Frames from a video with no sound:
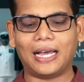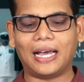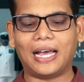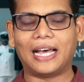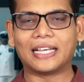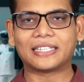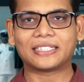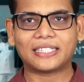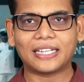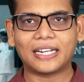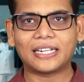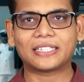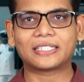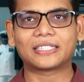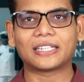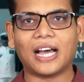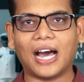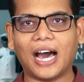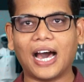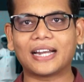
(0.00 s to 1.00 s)

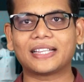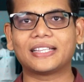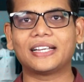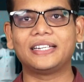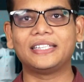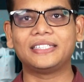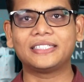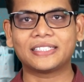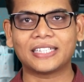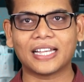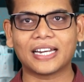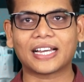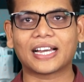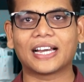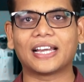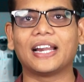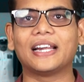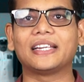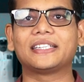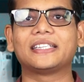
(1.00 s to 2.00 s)
assets or the digital
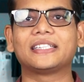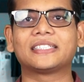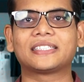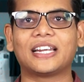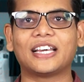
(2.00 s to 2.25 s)
currencies